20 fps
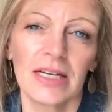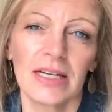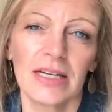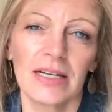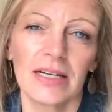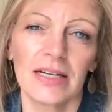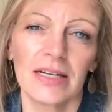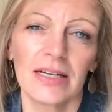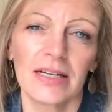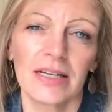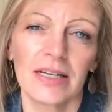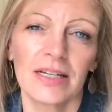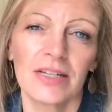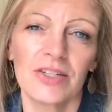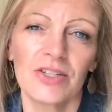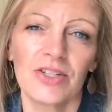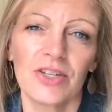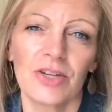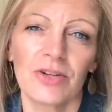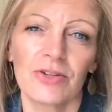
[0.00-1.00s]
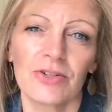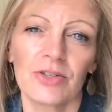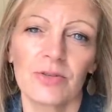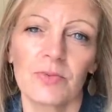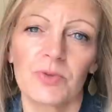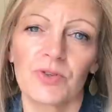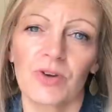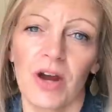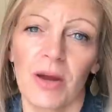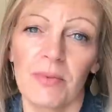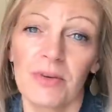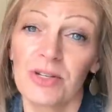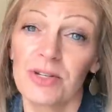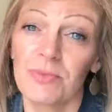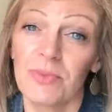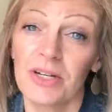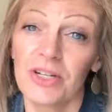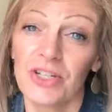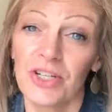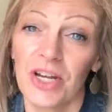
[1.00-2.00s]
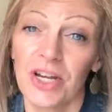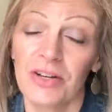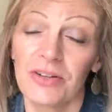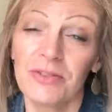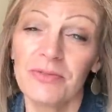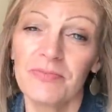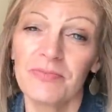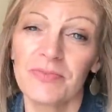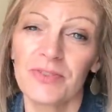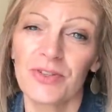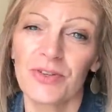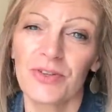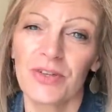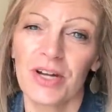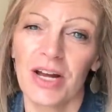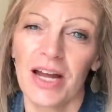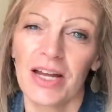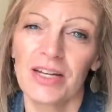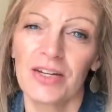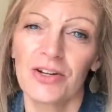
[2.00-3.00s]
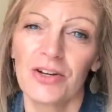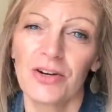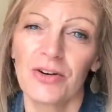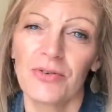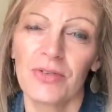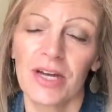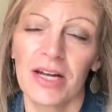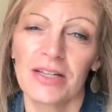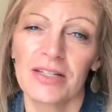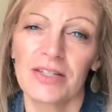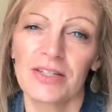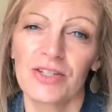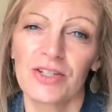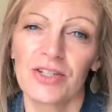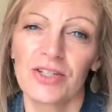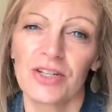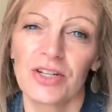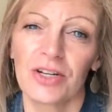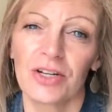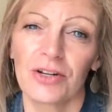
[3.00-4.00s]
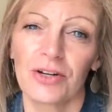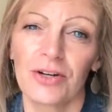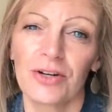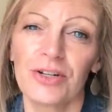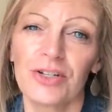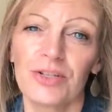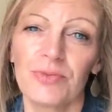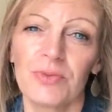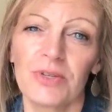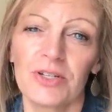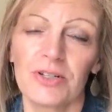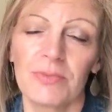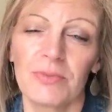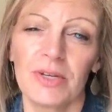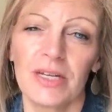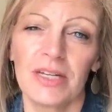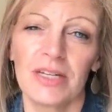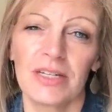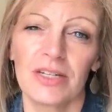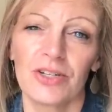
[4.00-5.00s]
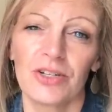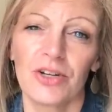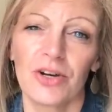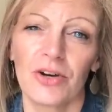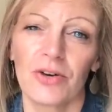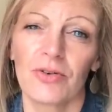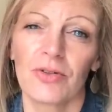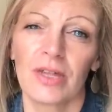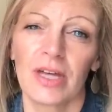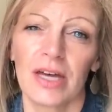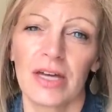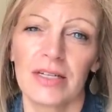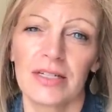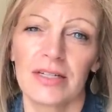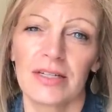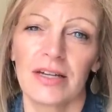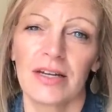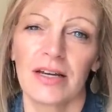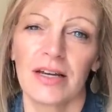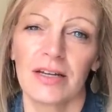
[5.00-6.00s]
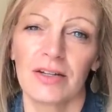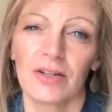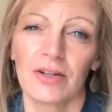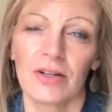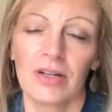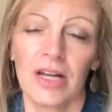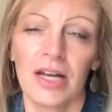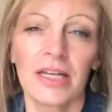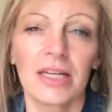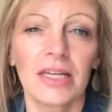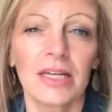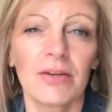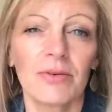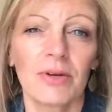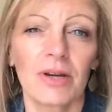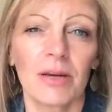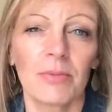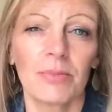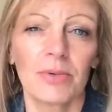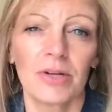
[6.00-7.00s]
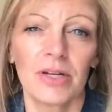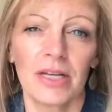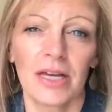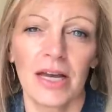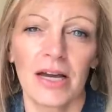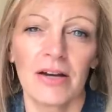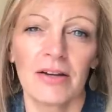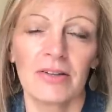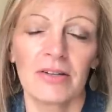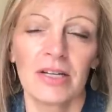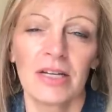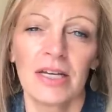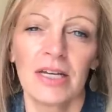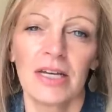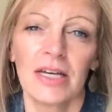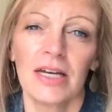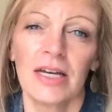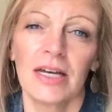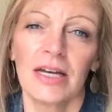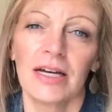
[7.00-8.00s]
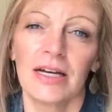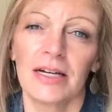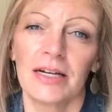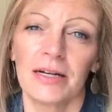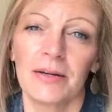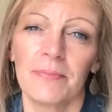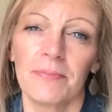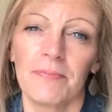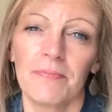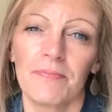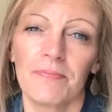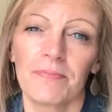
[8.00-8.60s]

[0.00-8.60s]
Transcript: uh, consider subscribing to my channel so that I know that's just an encouragement to me to know that uh, you're liking what I'm putting out. Um,